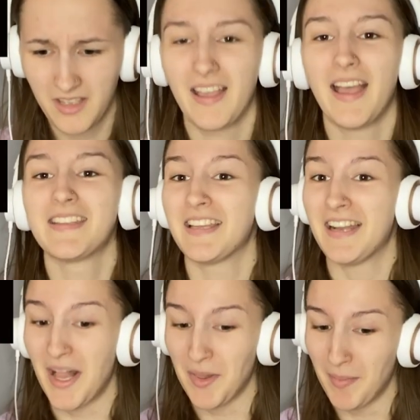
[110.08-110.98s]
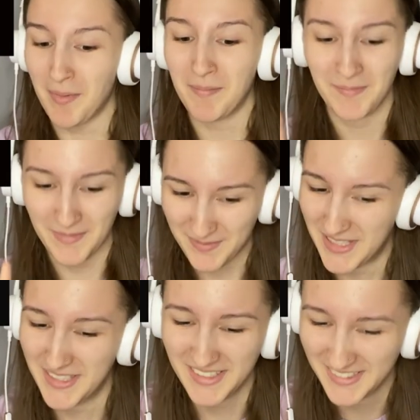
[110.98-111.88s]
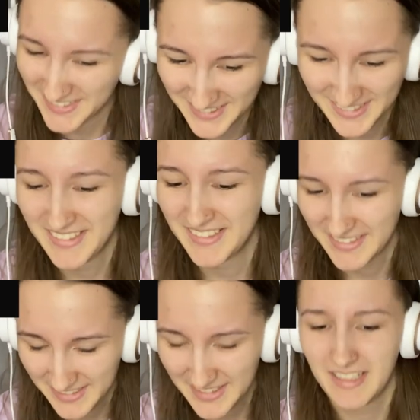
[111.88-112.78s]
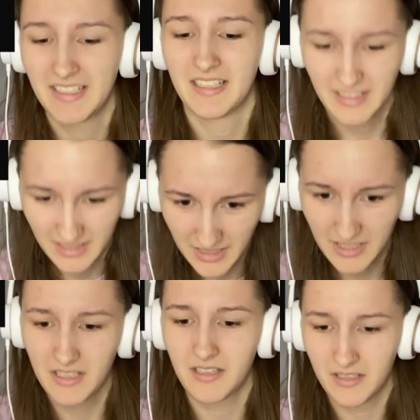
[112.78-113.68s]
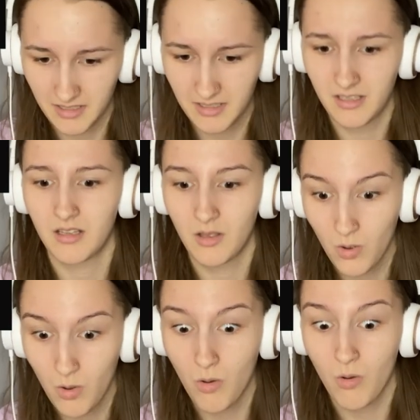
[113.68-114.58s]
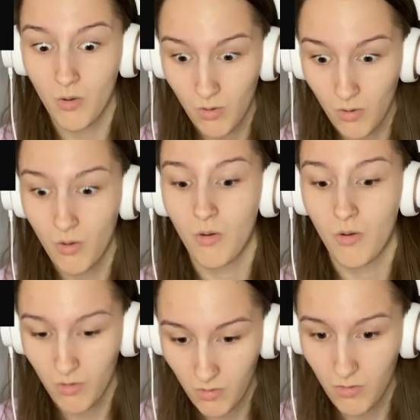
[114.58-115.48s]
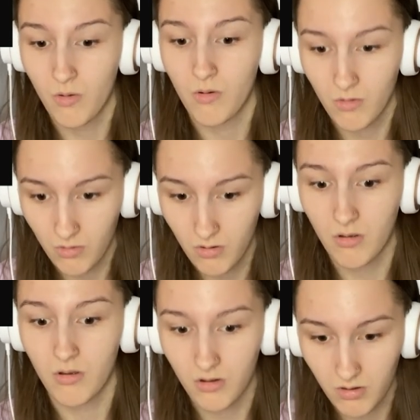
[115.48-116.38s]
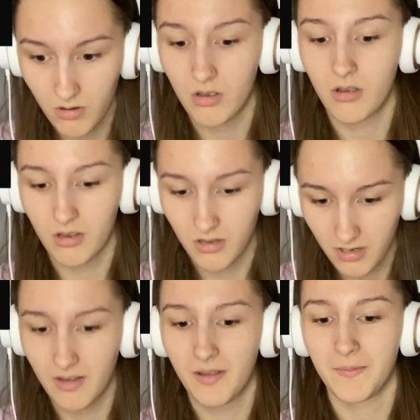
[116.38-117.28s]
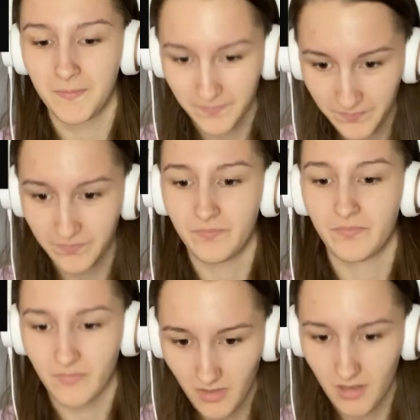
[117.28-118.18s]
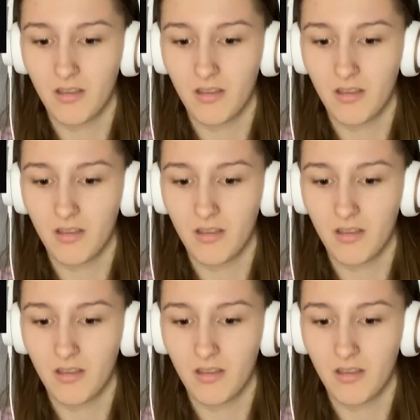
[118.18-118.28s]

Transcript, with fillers: It's an album. Now runs red with blood, locusts warm the skies. Anubis escapes from his doom.